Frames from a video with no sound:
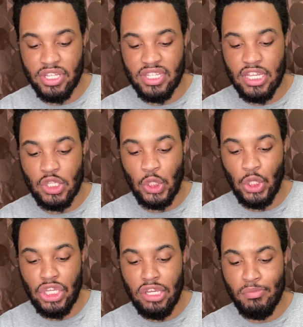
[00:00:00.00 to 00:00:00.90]
It says,
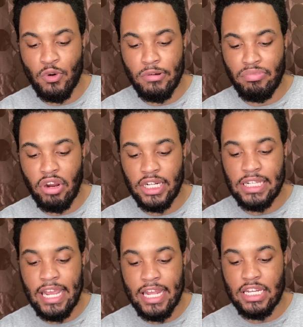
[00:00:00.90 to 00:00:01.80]
looking more
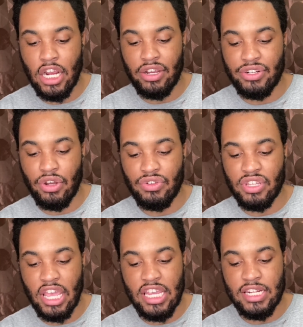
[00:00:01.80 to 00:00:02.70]
broadly at young
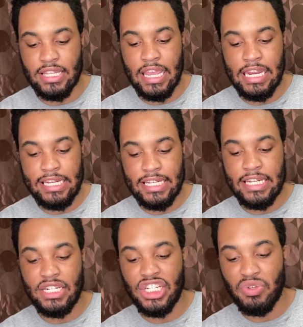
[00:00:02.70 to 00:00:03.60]
adults ages
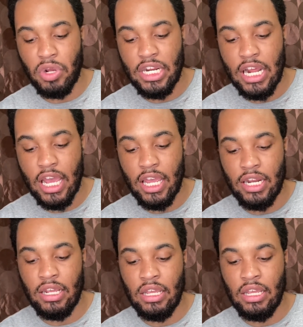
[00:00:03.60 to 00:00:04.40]
18 to 29,